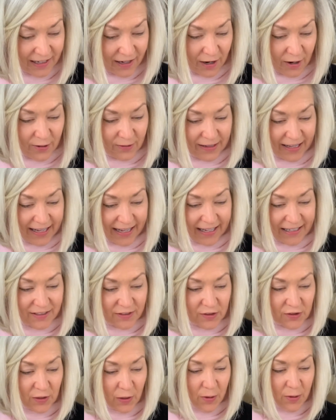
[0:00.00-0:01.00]
Okay,
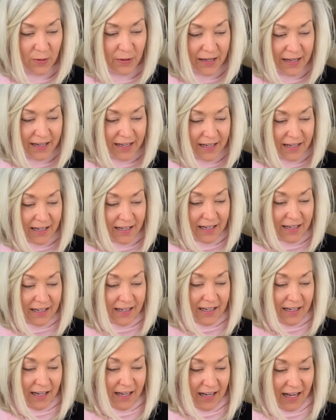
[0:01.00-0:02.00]
so
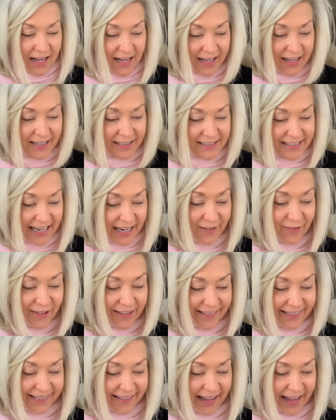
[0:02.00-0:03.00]

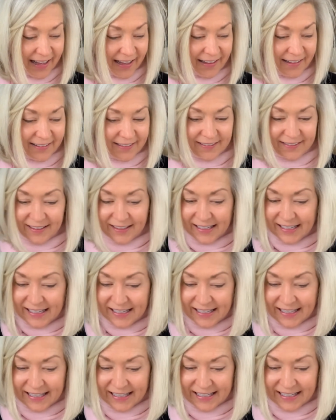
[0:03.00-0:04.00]
David says
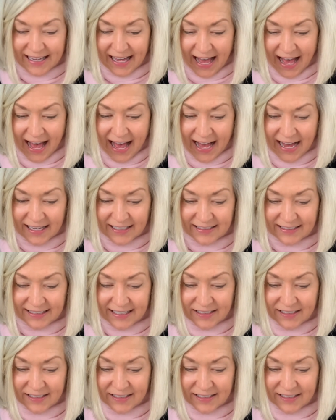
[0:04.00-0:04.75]
he has,